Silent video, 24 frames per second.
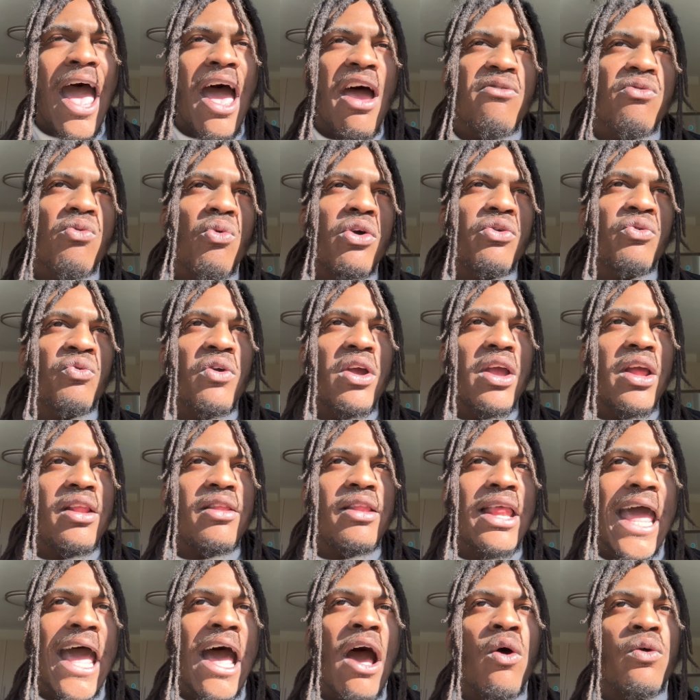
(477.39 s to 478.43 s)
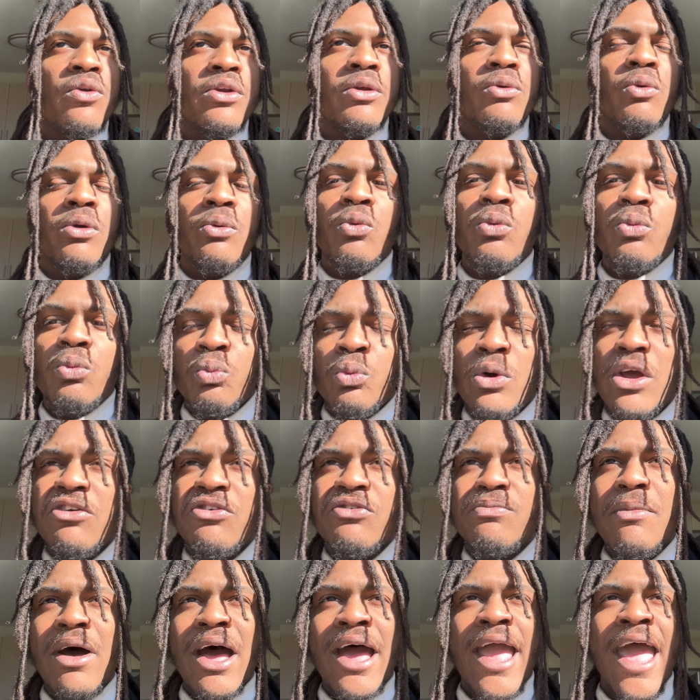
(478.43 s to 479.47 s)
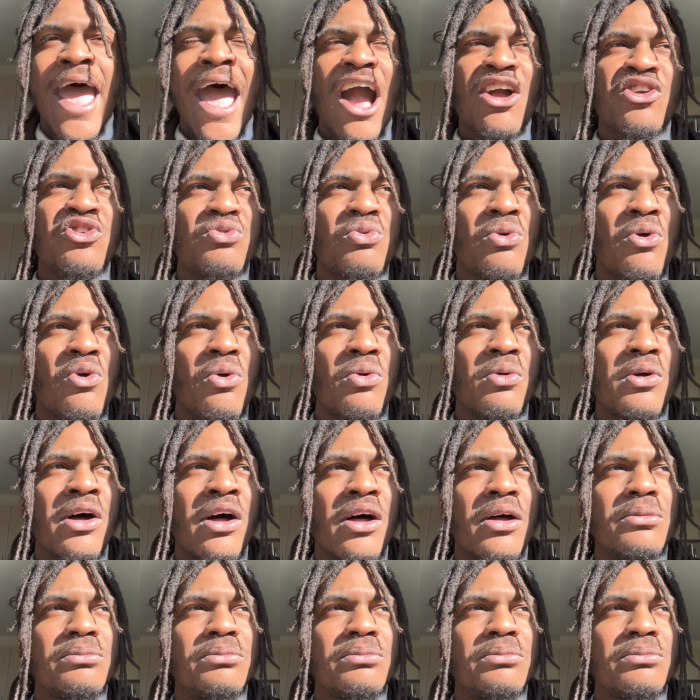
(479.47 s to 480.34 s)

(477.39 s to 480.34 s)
one written down with my actual